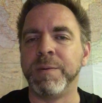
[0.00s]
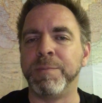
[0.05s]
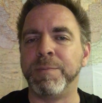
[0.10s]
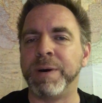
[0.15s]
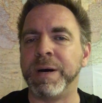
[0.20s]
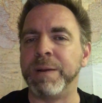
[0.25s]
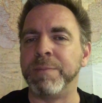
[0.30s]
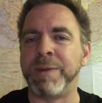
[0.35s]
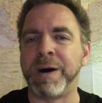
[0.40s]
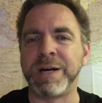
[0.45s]

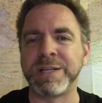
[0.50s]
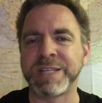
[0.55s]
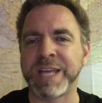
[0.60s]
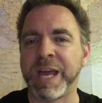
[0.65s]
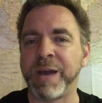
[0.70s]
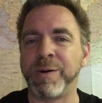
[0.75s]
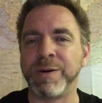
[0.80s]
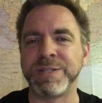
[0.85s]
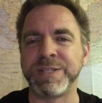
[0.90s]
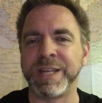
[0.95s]
but
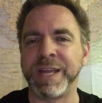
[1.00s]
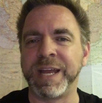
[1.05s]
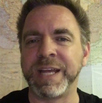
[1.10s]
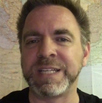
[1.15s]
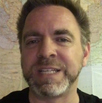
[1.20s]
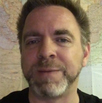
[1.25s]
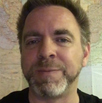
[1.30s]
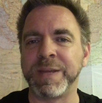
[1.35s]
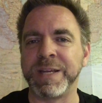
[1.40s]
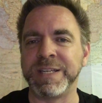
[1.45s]
Moscow is
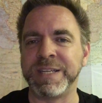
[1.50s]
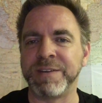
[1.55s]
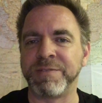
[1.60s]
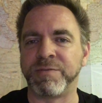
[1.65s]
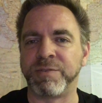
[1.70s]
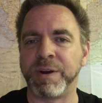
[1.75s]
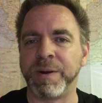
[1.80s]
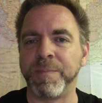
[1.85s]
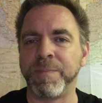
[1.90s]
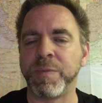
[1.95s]
saying something
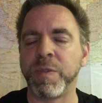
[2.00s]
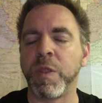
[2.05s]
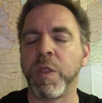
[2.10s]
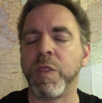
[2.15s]
different.